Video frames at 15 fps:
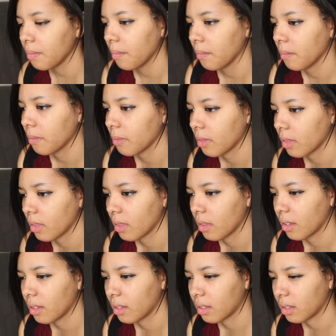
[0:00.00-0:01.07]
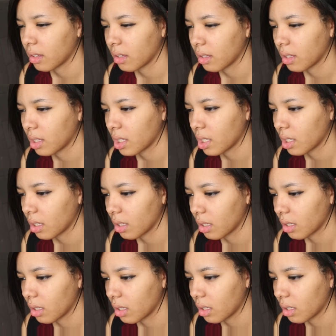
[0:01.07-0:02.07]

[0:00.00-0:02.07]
[no speech]